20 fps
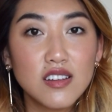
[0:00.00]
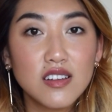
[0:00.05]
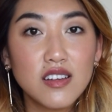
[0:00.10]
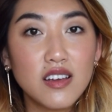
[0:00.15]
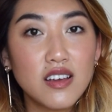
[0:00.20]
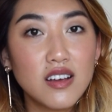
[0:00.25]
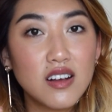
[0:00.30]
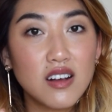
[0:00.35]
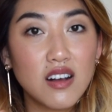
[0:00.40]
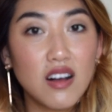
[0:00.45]

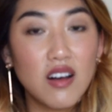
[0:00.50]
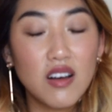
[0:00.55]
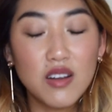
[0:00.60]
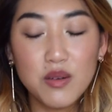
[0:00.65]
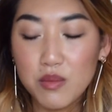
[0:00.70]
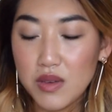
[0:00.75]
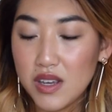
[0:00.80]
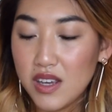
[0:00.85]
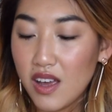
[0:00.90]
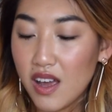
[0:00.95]
ink
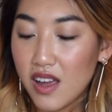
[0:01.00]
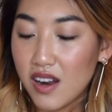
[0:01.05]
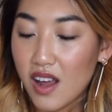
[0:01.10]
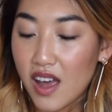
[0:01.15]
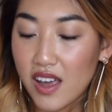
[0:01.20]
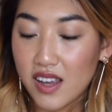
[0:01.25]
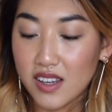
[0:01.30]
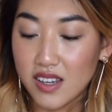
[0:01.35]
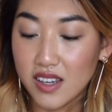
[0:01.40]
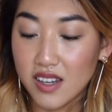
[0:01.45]
on me and
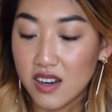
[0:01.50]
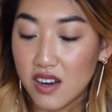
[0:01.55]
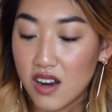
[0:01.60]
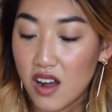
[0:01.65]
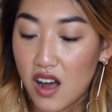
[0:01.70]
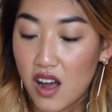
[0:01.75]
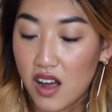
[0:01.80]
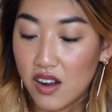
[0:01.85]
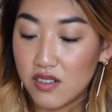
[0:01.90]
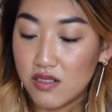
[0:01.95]
I
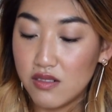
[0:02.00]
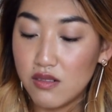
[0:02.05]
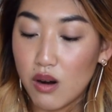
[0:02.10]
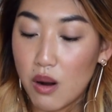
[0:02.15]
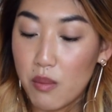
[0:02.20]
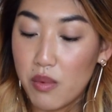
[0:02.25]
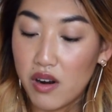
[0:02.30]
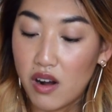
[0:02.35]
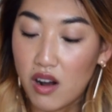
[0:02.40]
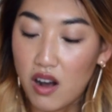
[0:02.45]
cannot
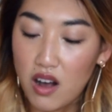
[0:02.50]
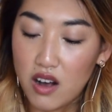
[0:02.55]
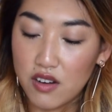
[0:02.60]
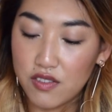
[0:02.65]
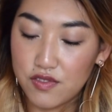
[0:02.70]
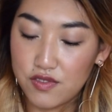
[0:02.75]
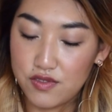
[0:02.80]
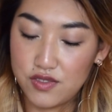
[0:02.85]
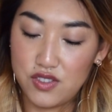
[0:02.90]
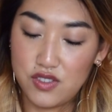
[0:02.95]
rub it off.